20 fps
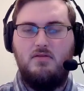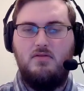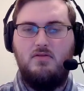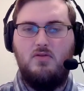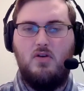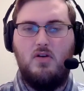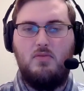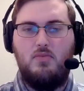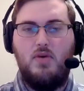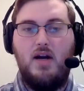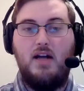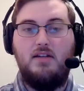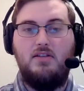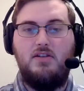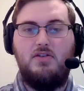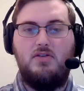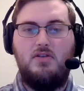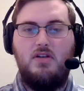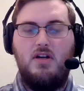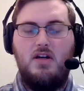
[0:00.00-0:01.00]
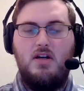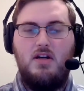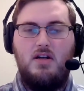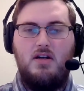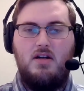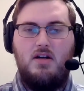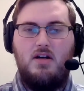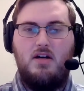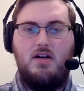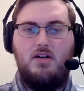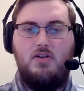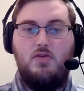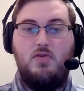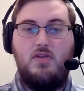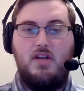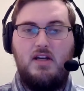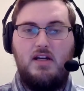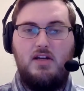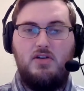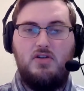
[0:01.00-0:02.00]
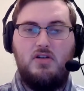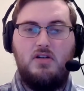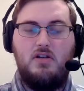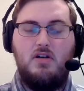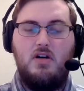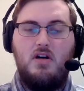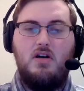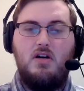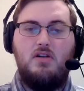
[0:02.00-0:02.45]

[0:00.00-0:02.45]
or practice uh, euthanasia,